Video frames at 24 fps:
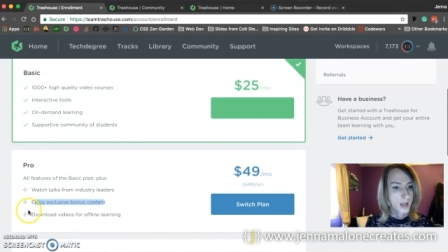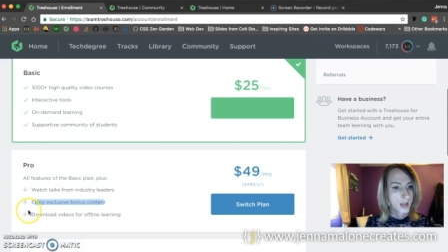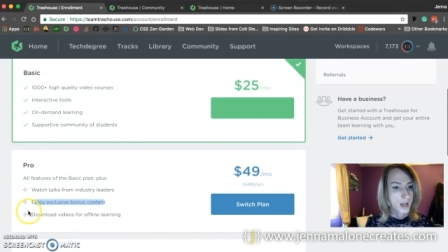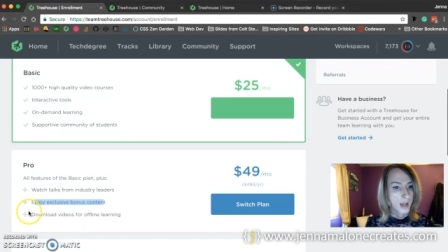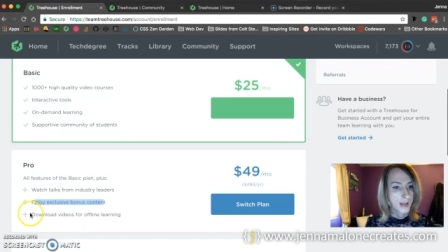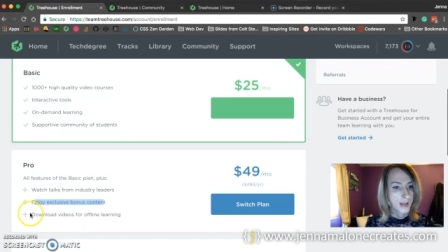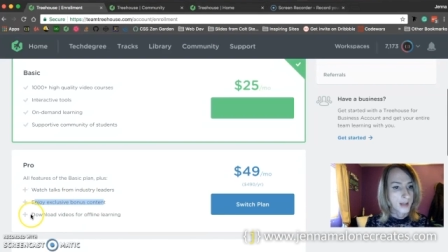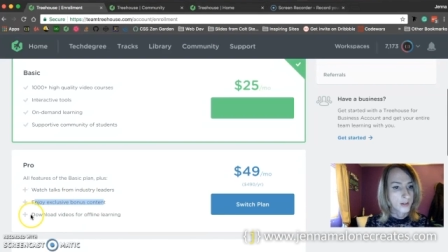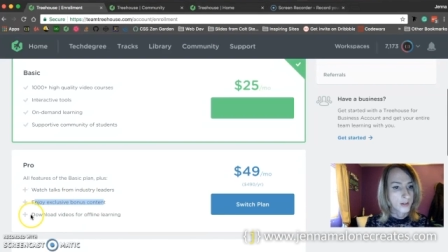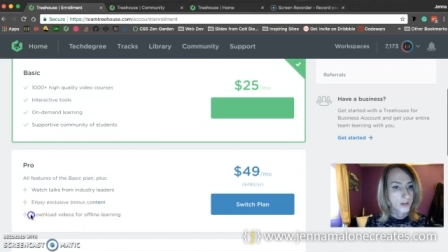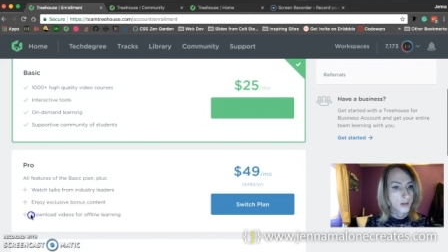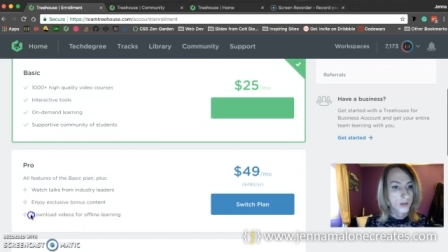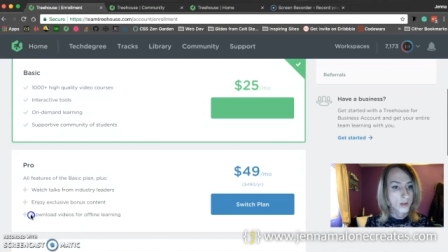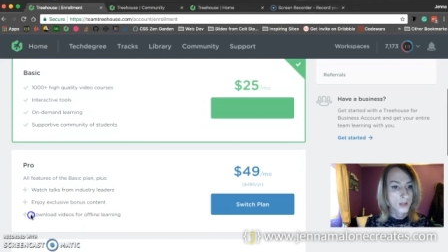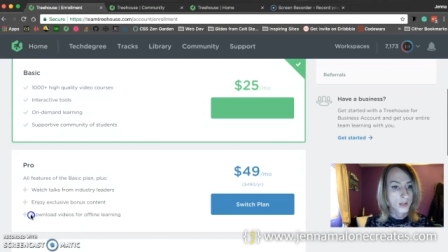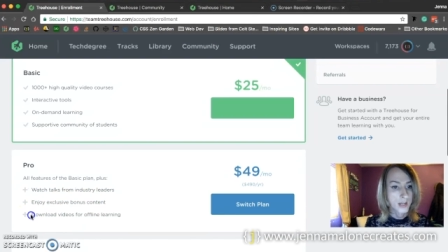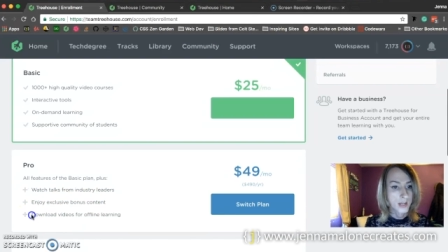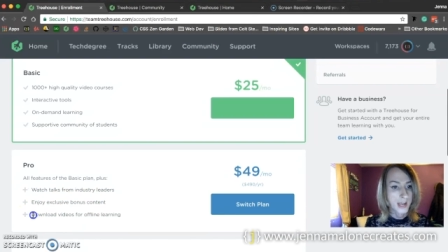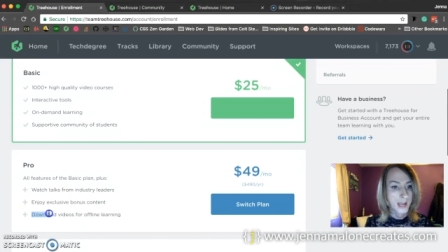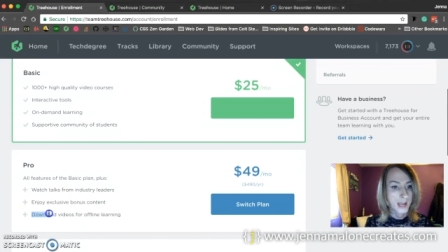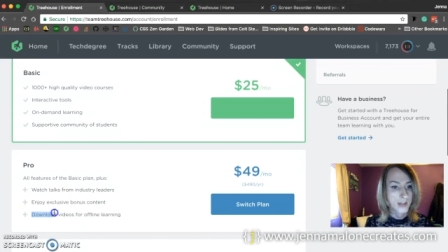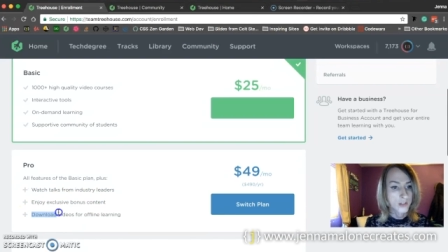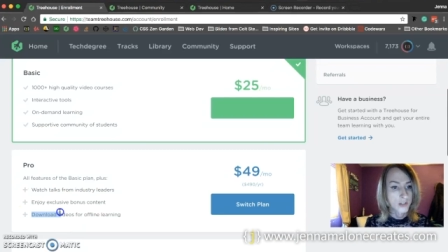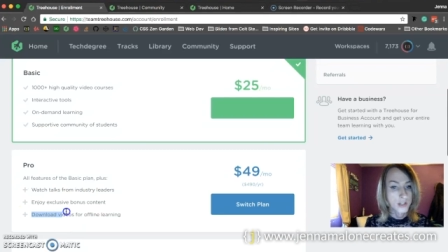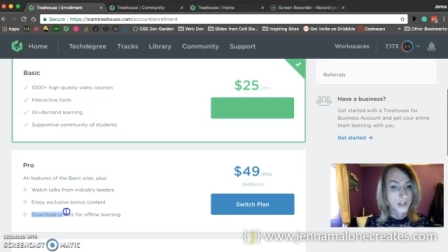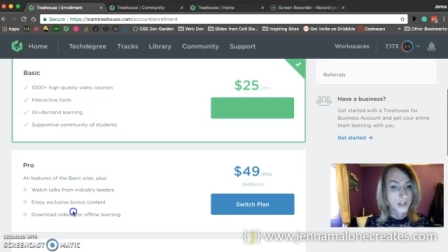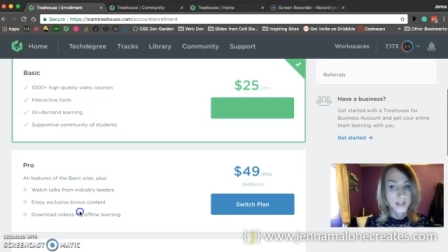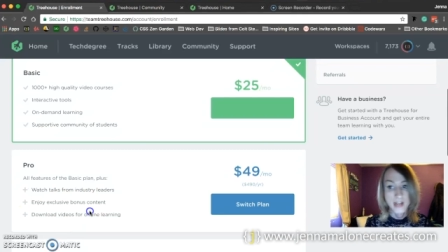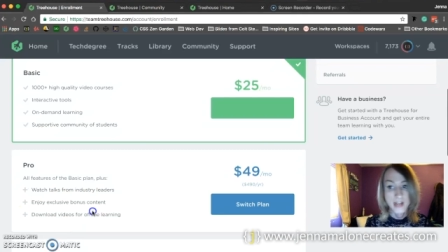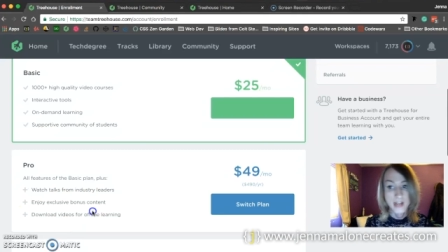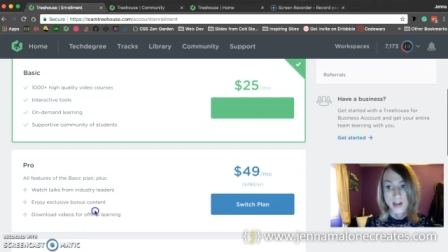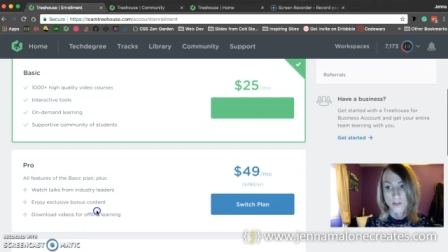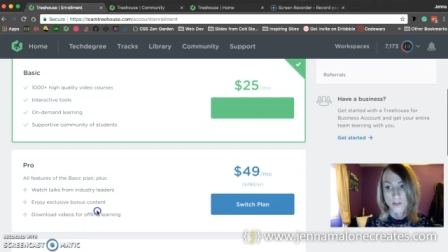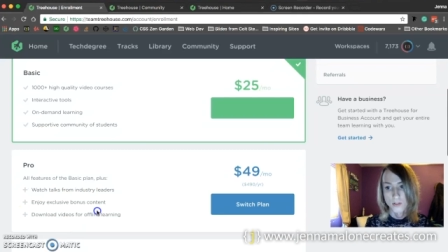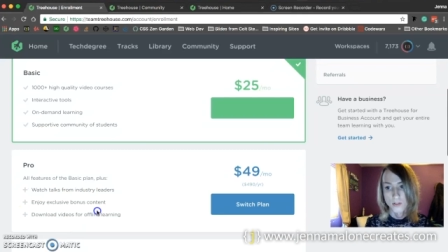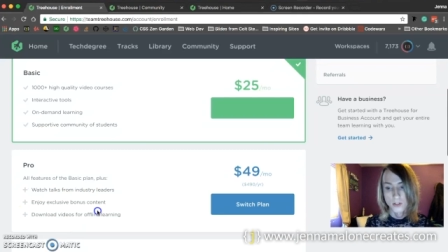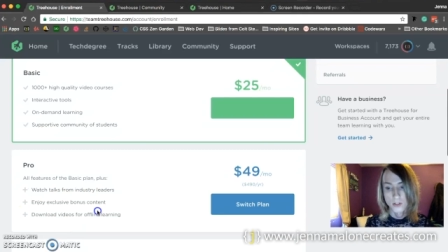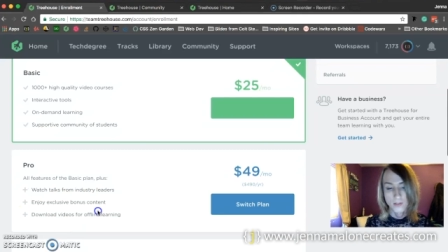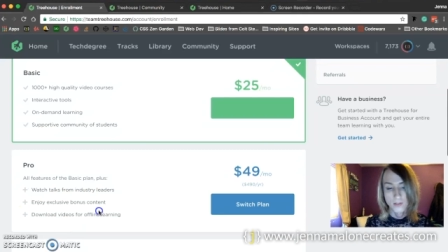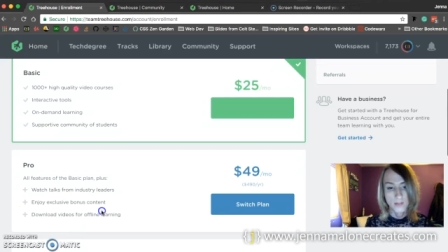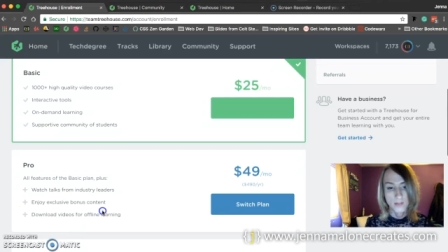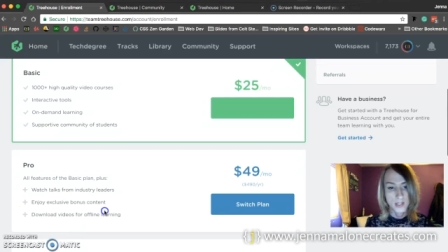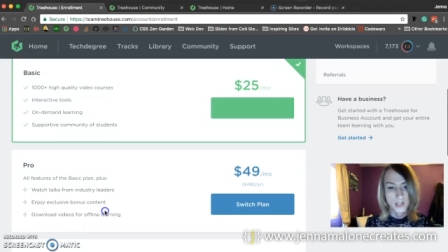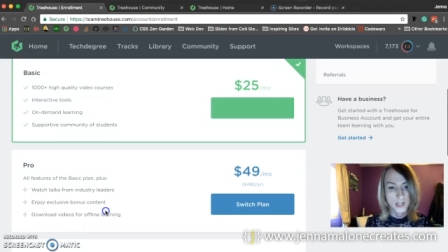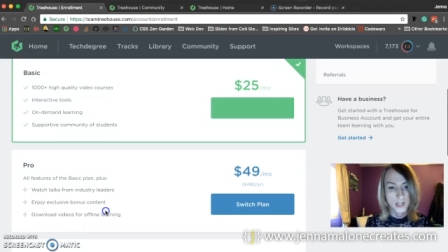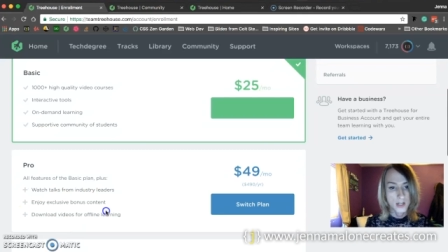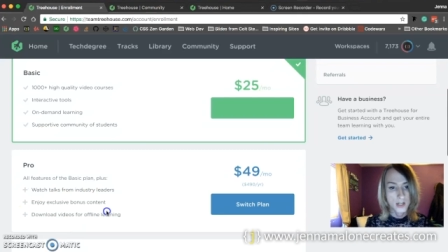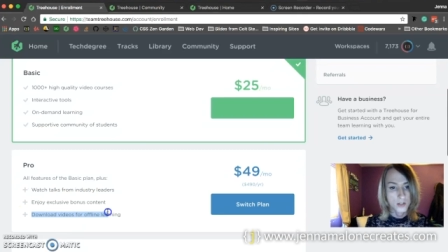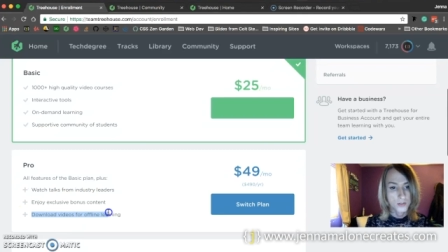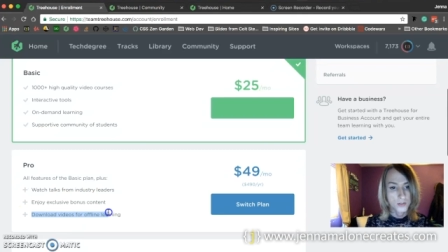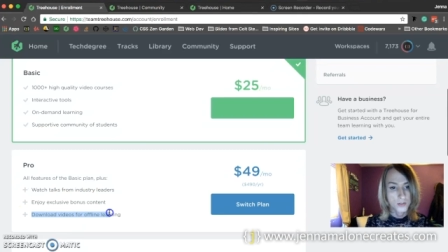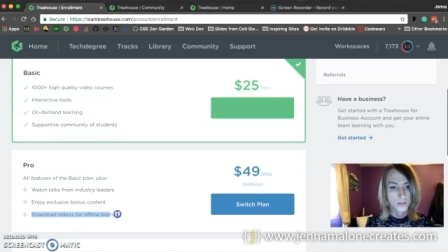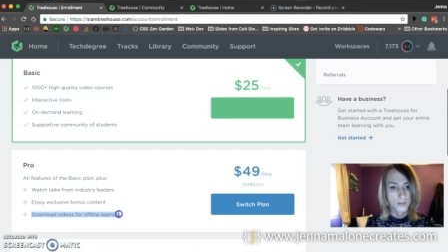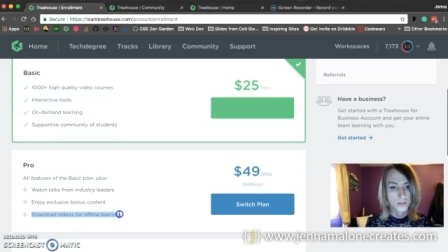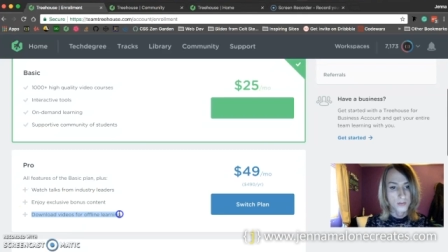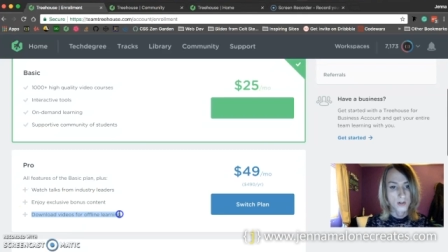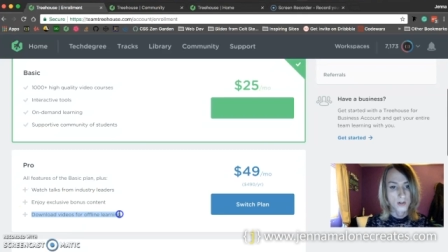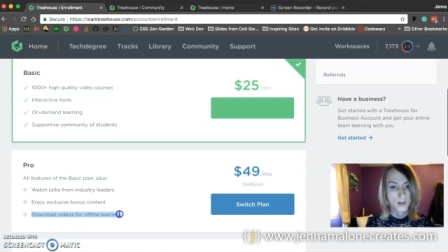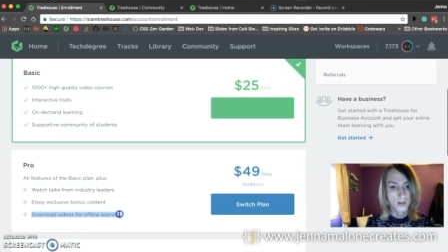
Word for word: and you could actually download the videos for